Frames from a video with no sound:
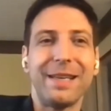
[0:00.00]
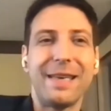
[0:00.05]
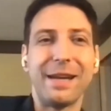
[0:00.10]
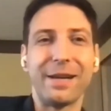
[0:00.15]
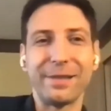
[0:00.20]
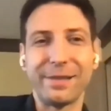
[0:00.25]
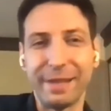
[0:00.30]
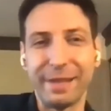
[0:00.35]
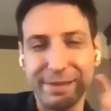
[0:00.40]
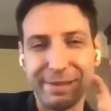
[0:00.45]

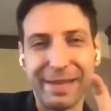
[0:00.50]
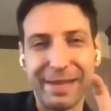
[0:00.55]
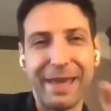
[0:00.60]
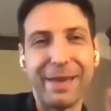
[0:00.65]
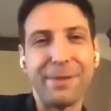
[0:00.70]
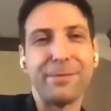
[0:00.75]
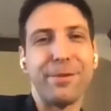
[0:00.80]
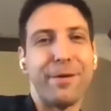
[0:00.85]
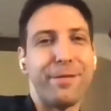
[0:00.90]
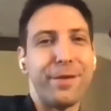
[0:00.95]
Here's the
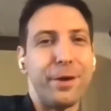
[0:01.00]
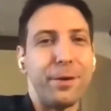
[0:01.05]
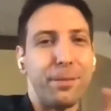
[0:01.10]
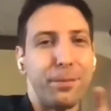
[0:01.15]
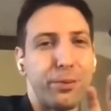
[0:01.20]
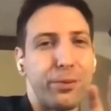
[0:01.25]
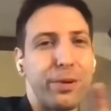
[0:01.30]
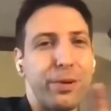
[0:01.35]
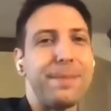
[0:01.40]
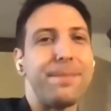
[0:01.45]
same review
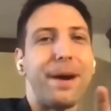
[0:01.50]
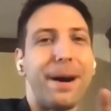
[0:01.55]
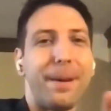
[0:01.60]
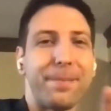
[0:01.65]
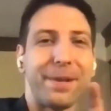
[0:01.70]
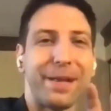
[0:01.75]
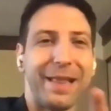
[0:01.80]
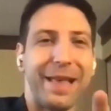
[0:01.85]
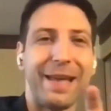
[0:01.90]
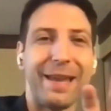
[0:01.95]

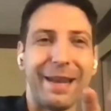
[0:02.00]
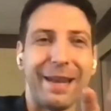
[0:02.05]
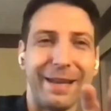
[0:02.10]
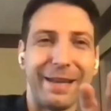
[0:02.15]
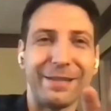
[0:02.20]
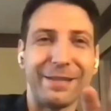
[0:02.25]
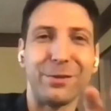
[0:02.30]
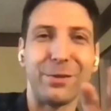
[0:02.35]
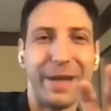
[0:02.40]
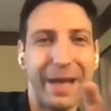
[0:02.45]
pre-populated
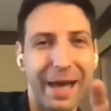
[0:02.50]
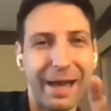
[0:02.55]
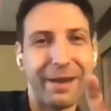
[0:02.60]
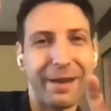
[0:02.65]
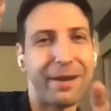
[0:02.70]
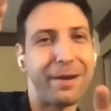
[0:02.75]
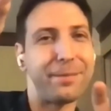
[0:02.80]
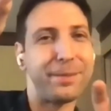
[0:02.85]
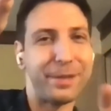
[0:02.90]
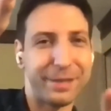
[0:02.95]
into an
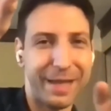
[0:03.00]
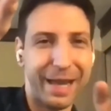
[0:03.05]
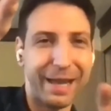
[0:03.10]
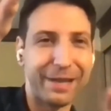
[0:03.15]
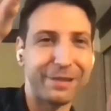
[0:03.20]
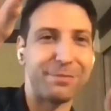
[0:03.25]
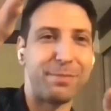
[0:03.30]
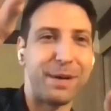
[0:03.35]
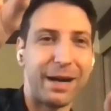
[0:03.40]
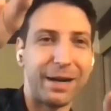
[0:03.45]
editable
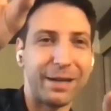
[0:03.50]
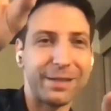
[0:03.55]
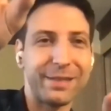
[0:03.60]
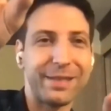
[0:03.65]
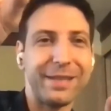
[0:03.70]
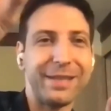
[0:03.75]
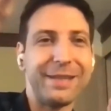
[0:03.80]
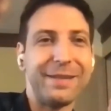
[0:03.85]
text box.